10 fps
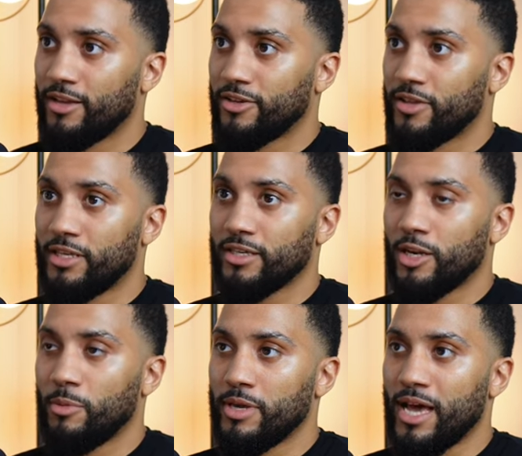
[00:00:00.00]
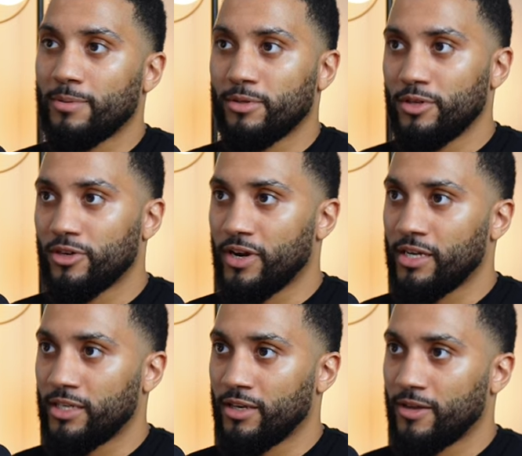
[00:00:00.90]
So this is going to be absolutely
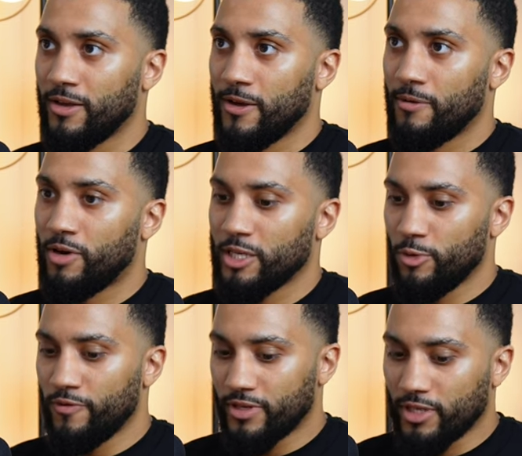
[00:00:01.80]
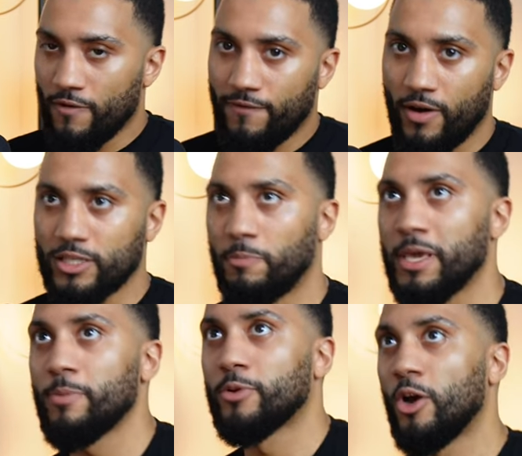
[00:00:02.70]
crazy. Yeah, but it's moving so fast that
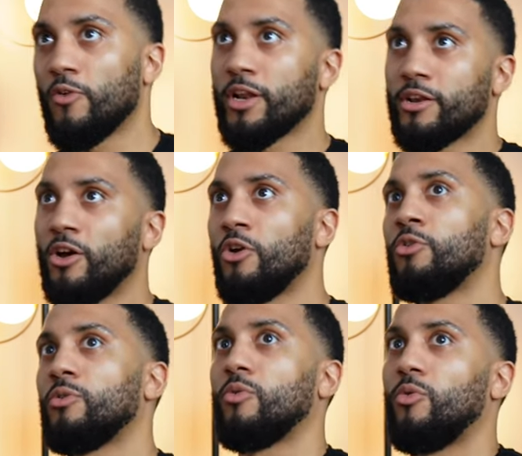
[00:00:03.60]
people don't really know